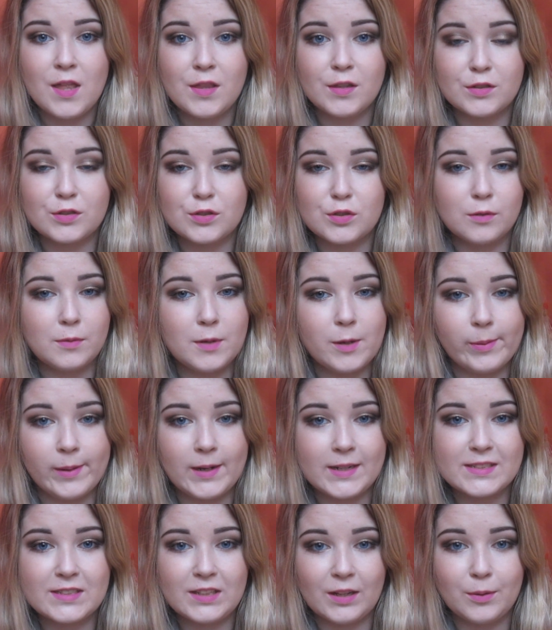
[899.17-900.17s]
There's so many
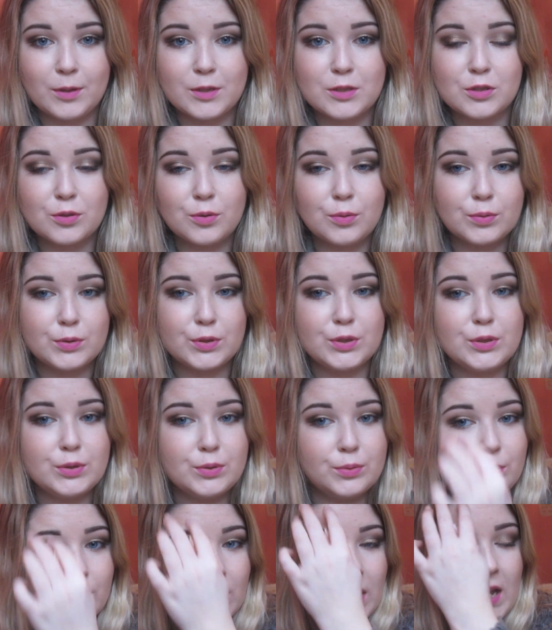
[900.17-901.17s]
places I want to go
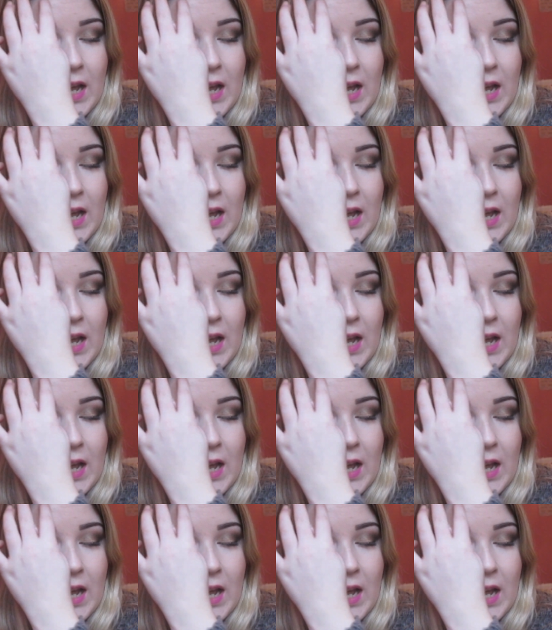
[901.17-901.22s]
to.